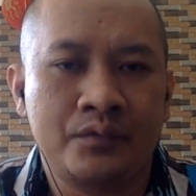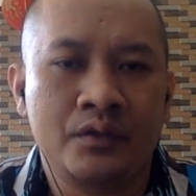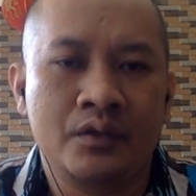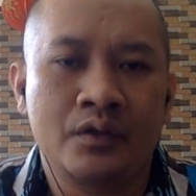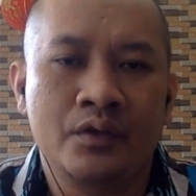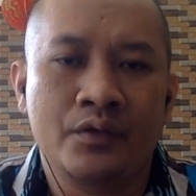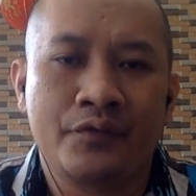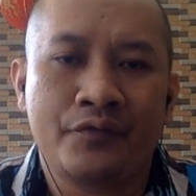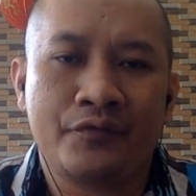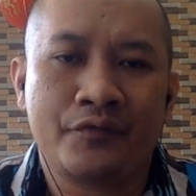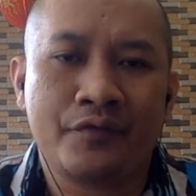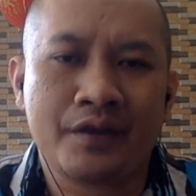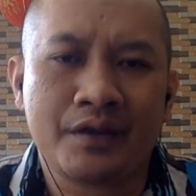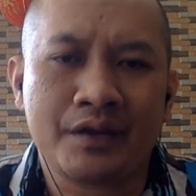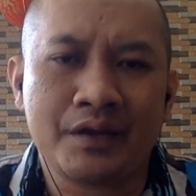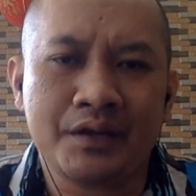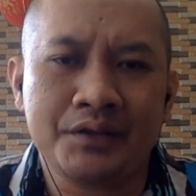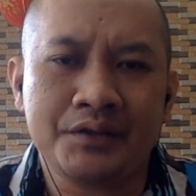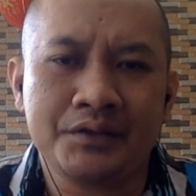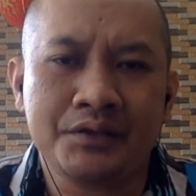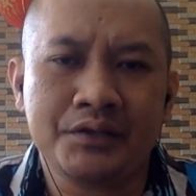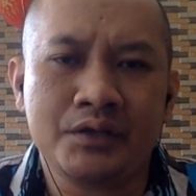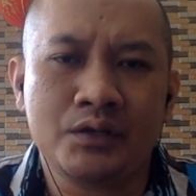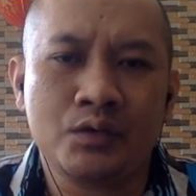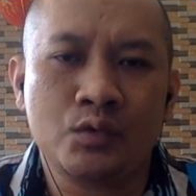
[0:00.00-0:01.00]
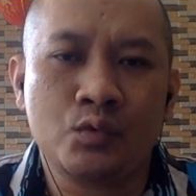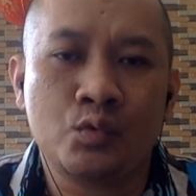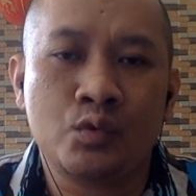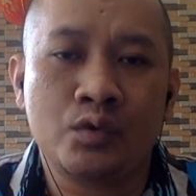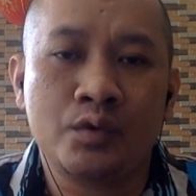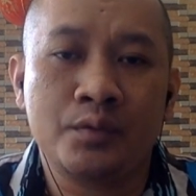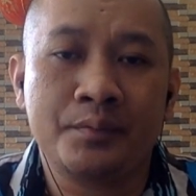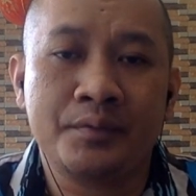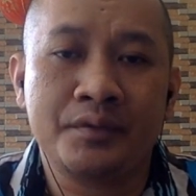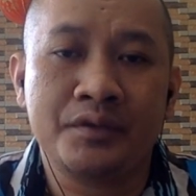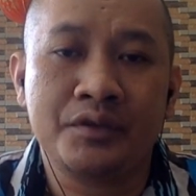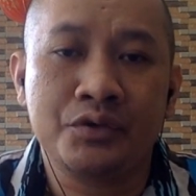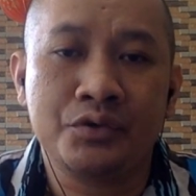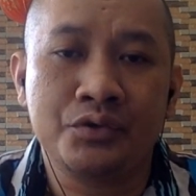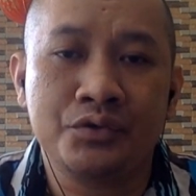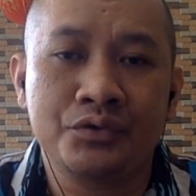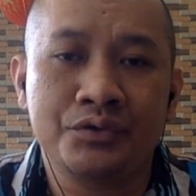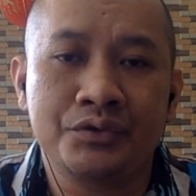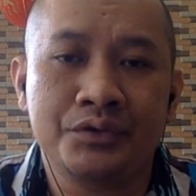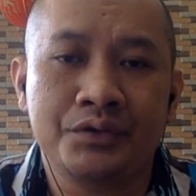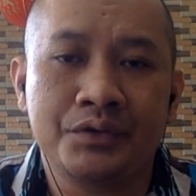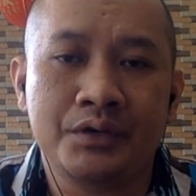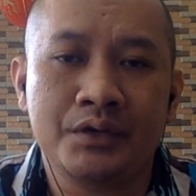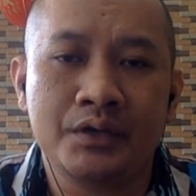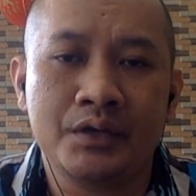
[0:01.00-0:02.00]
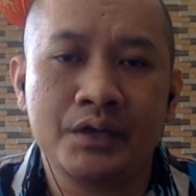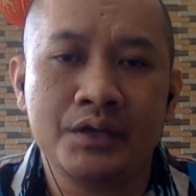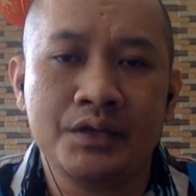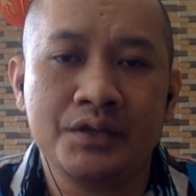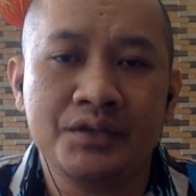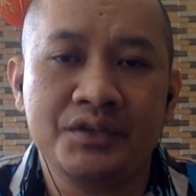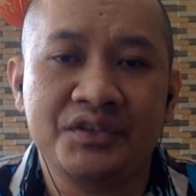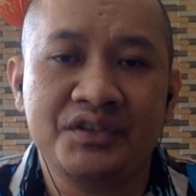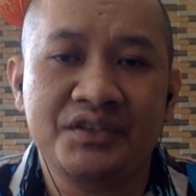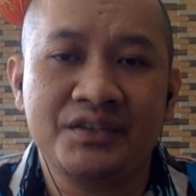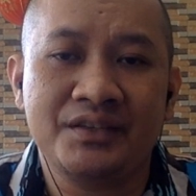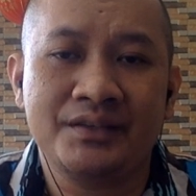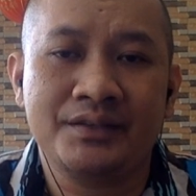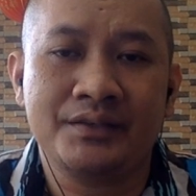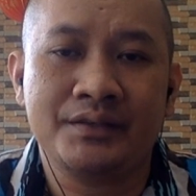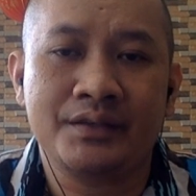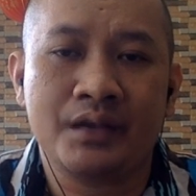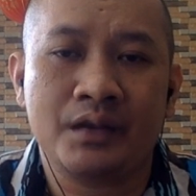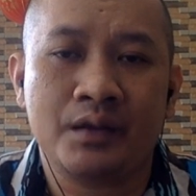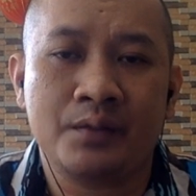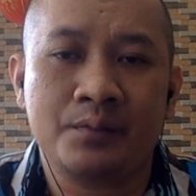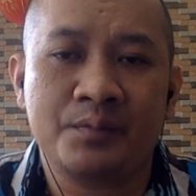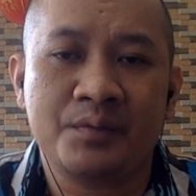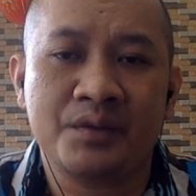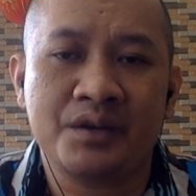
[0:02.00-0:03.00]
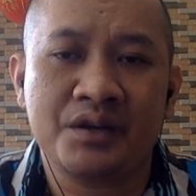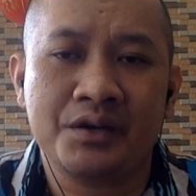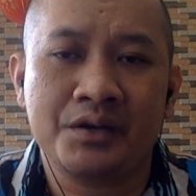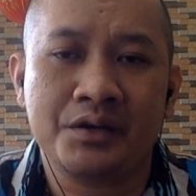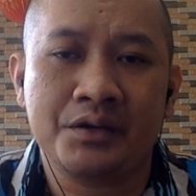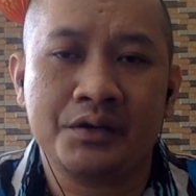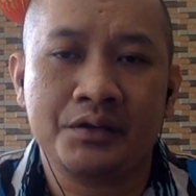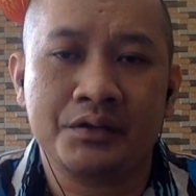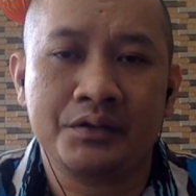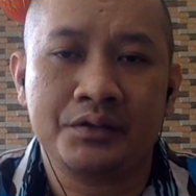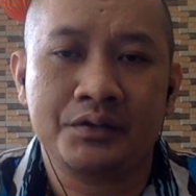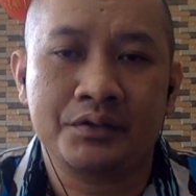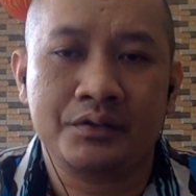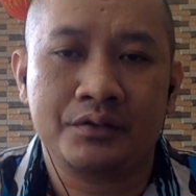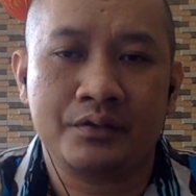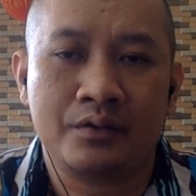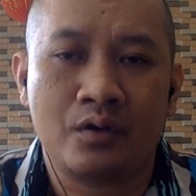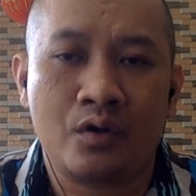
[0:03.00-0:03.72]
Financing will be used in seasonal periods